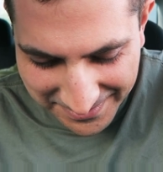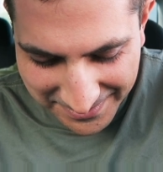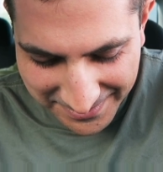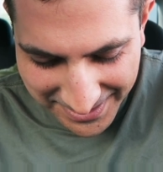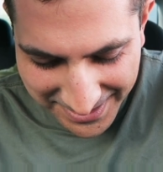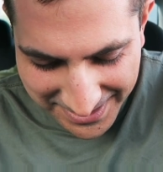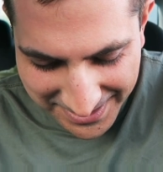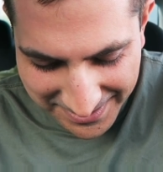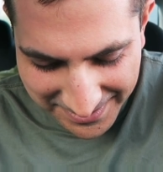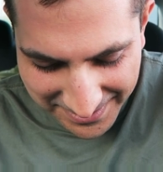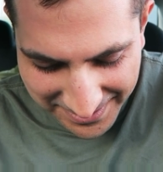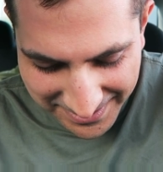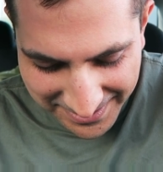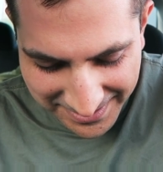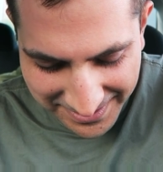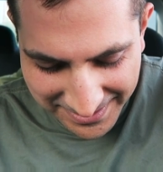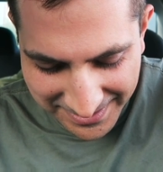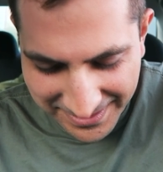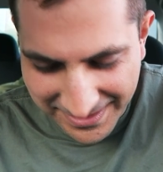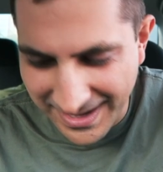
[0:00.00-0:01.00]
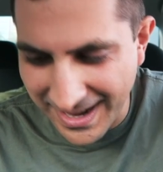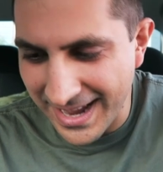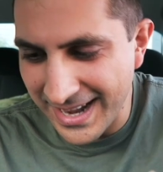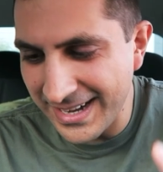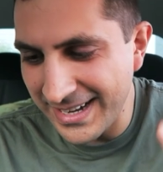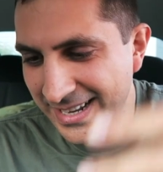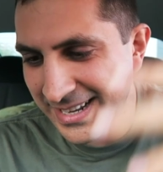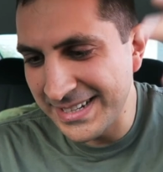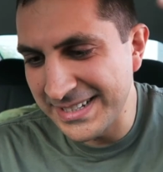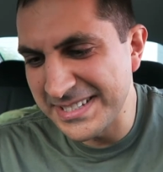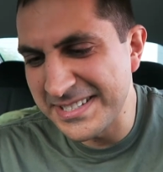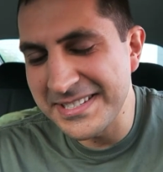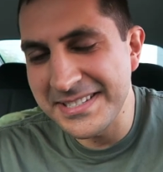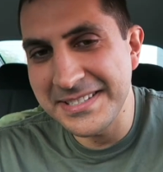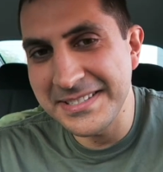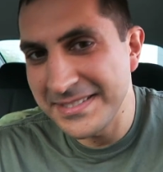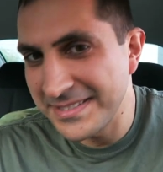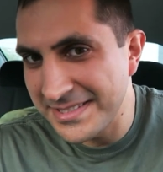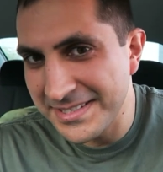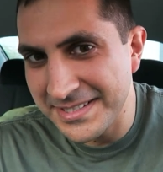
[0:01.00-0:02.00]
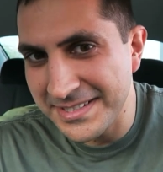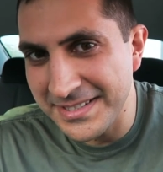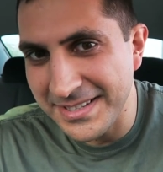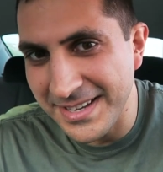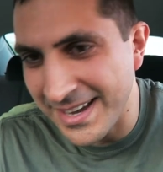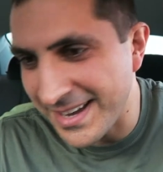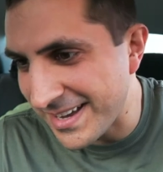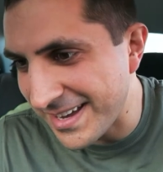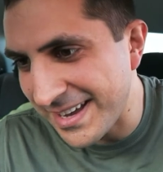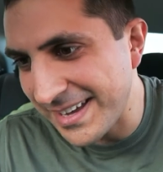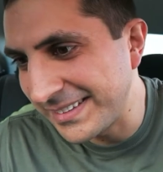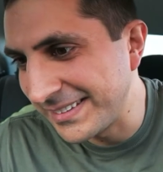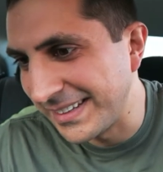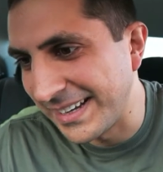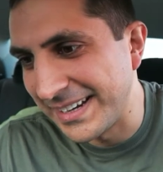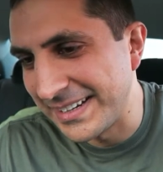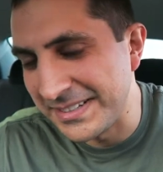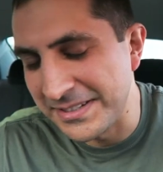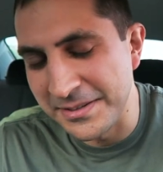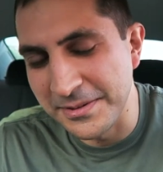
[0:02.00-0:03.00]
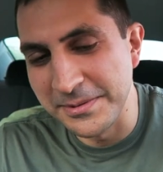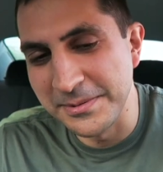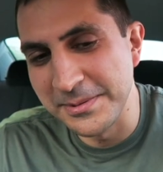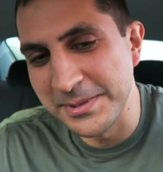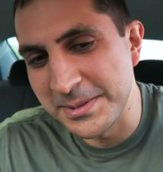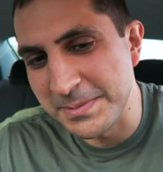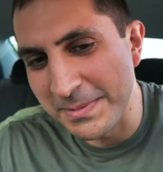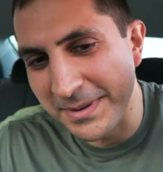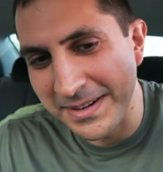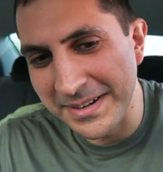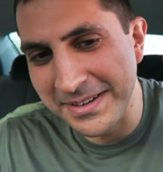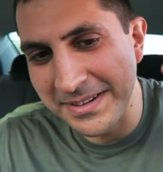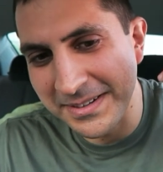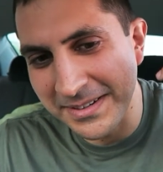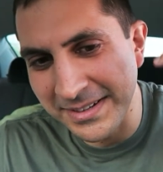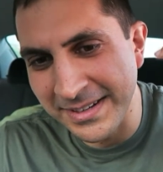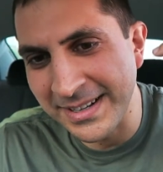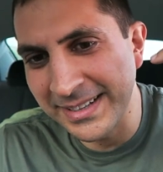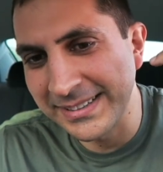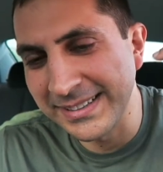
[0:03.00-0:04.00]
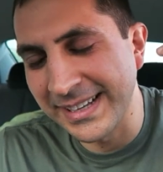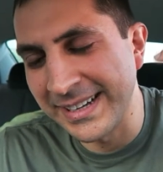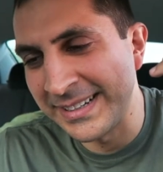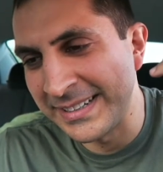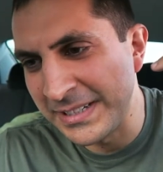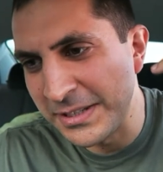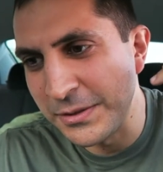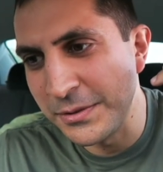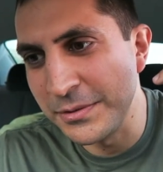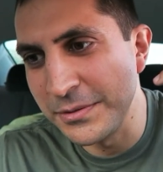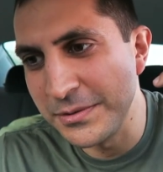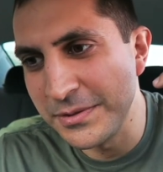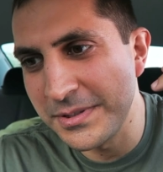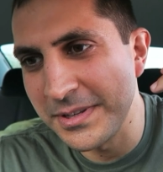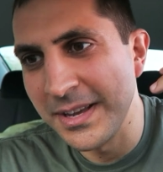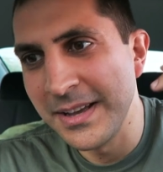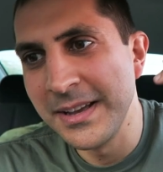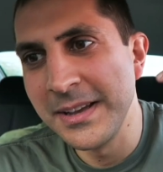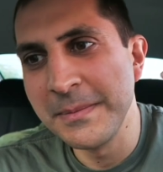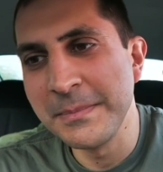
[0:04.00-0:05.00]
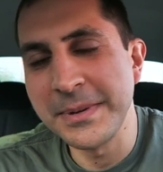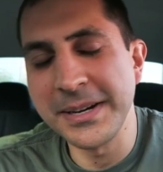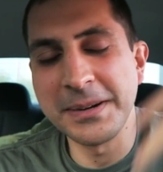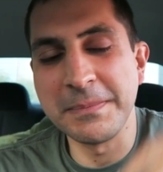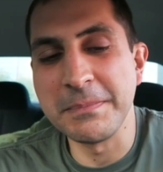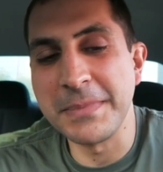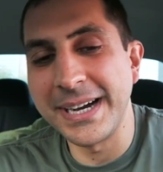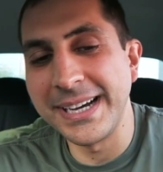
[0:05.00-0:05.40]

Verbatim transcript: I mean, it, Not in uh, headline news, but in, headline news, but in